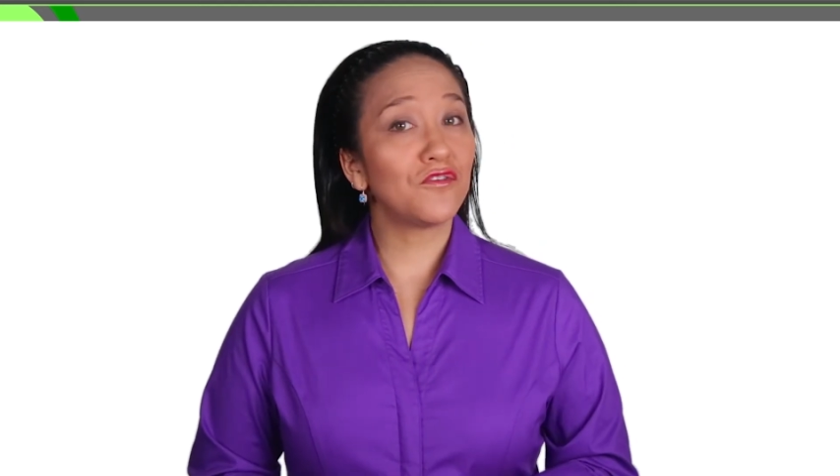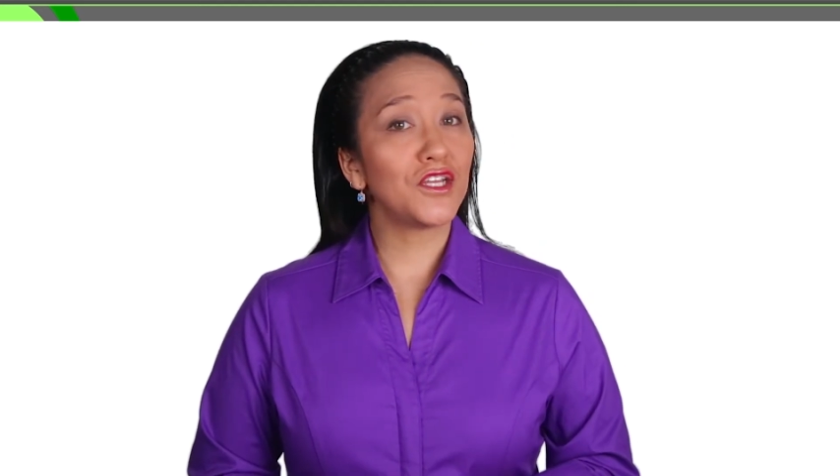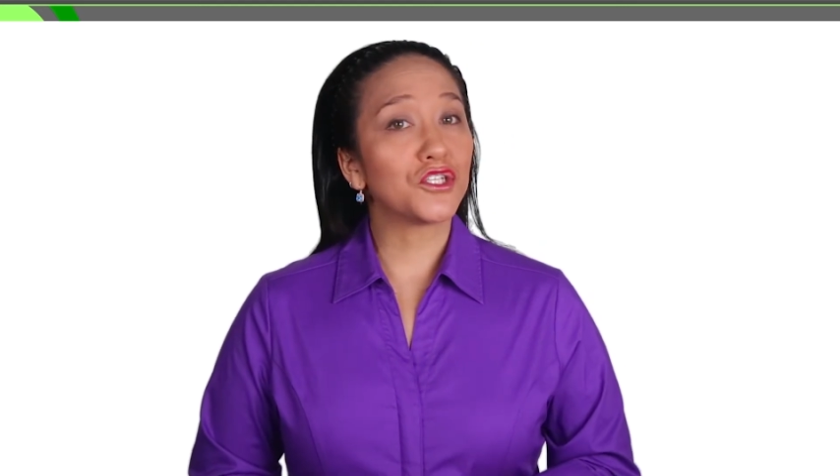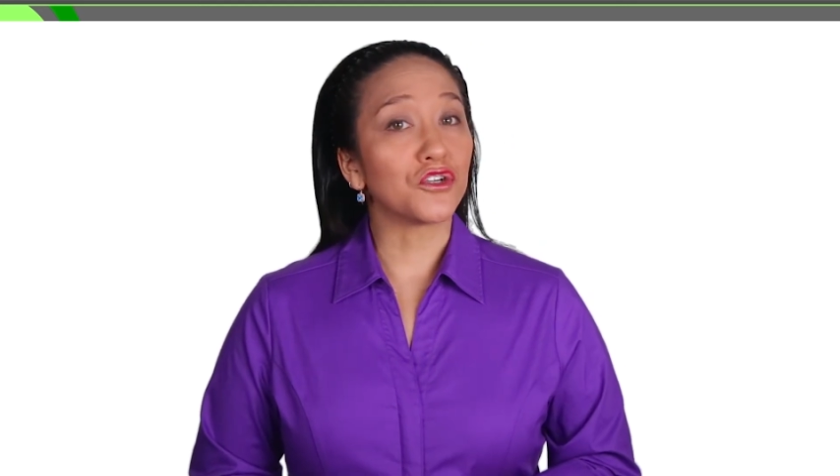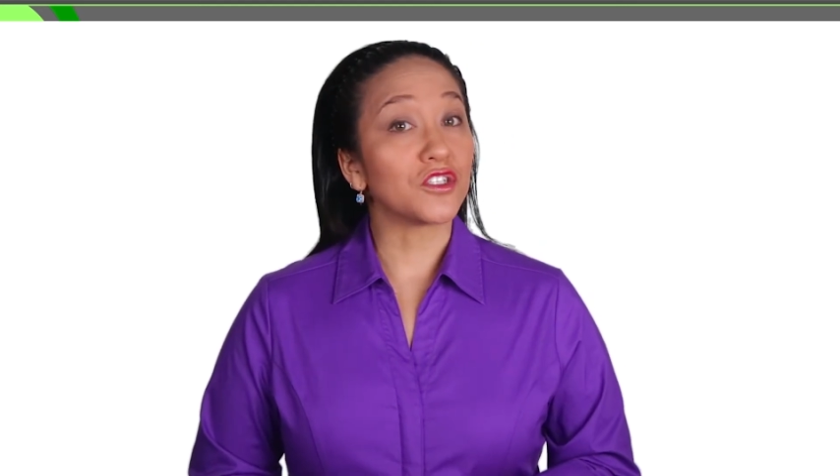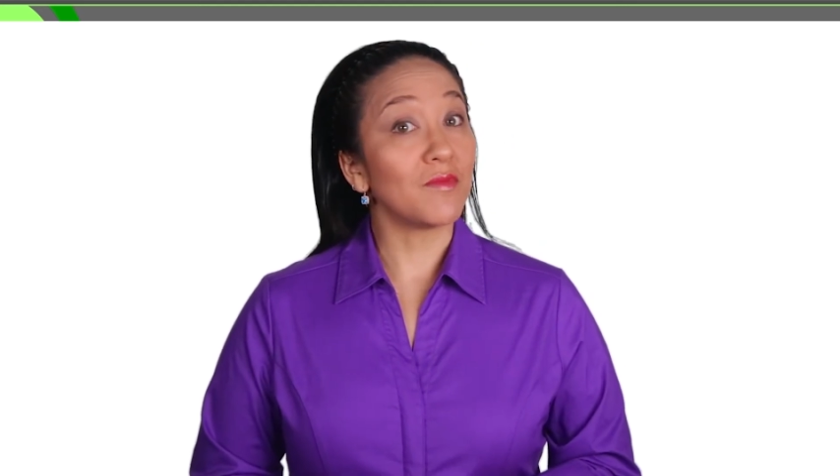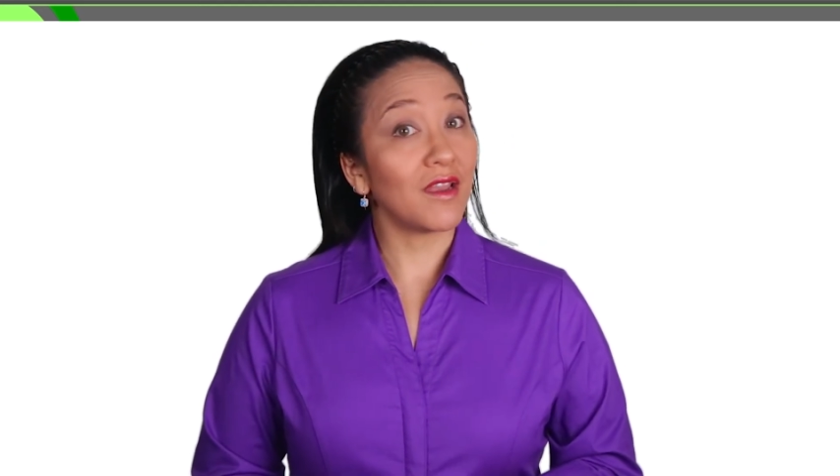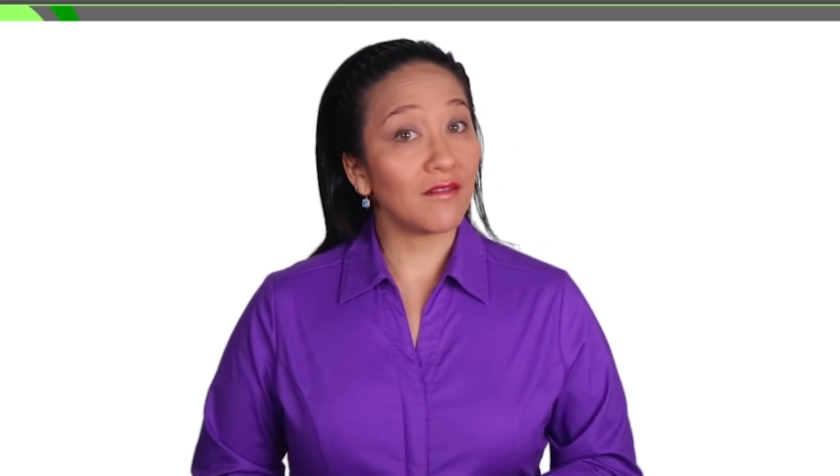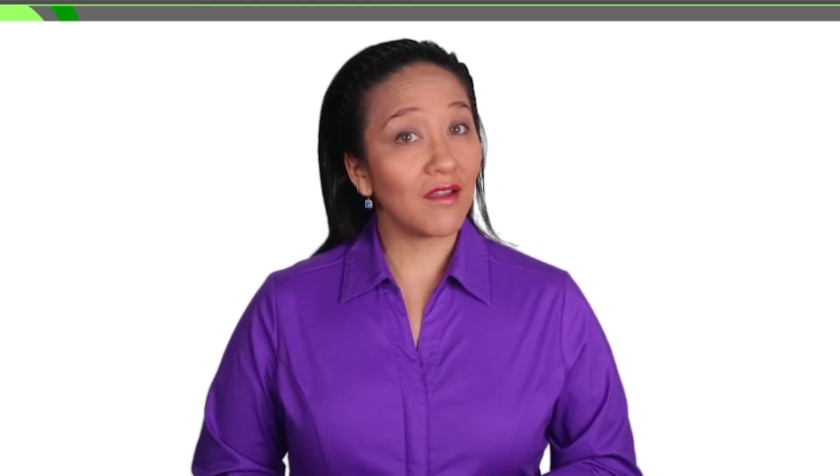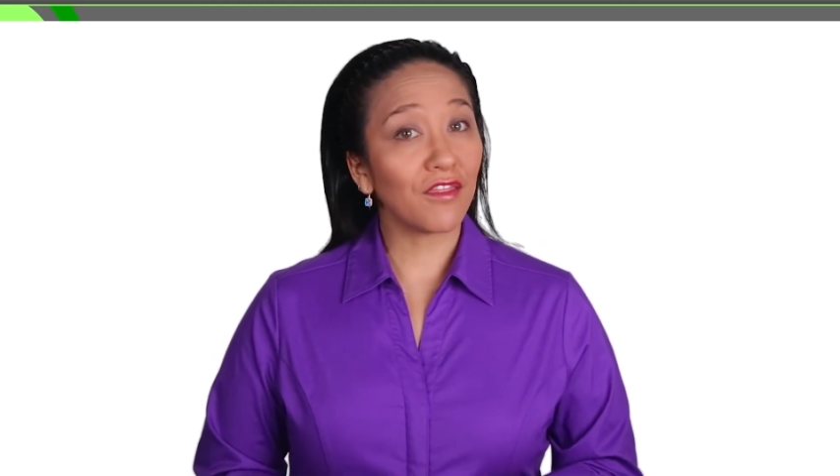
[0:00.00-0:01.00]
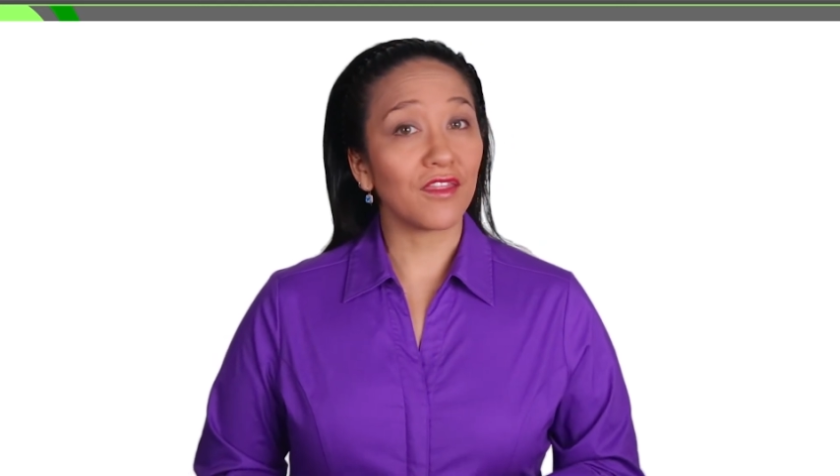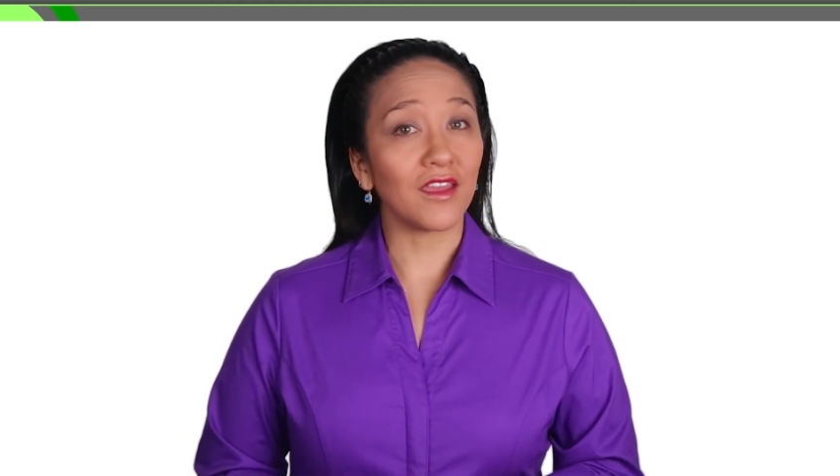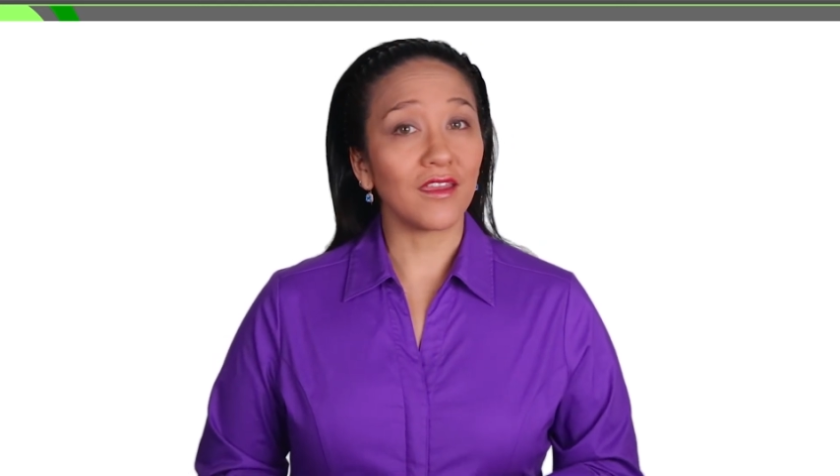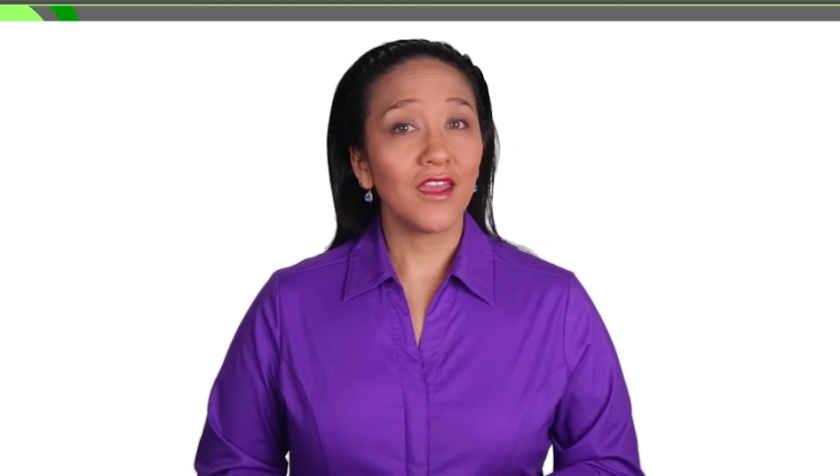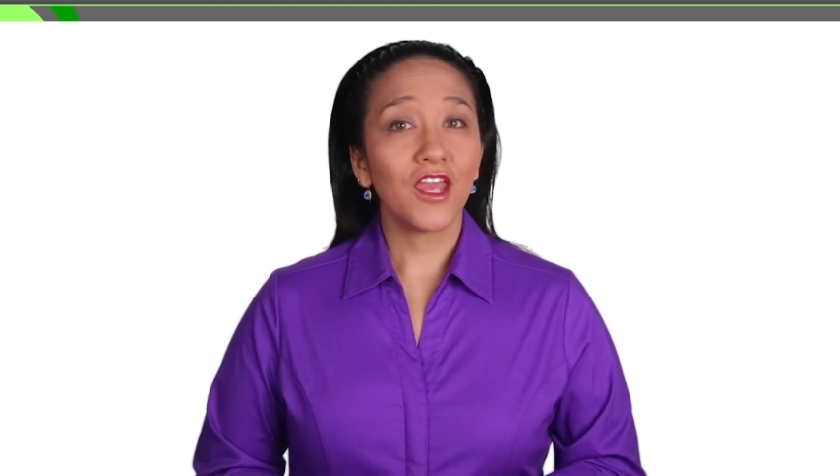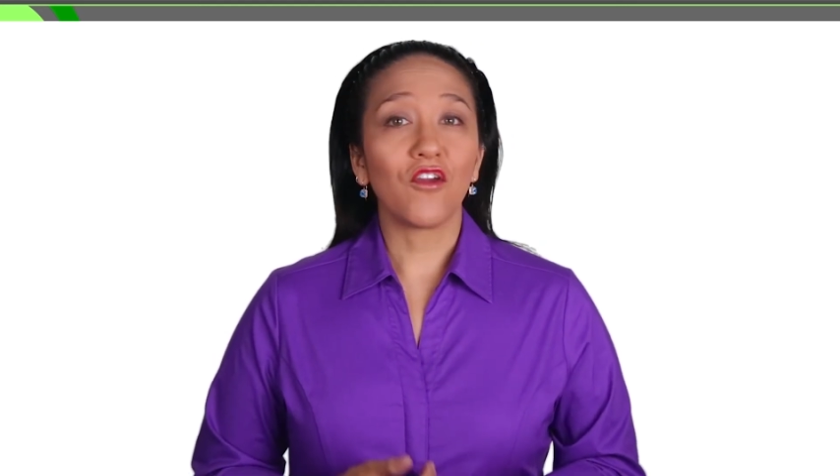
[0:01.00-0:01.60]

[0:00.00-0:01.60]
features mean nothing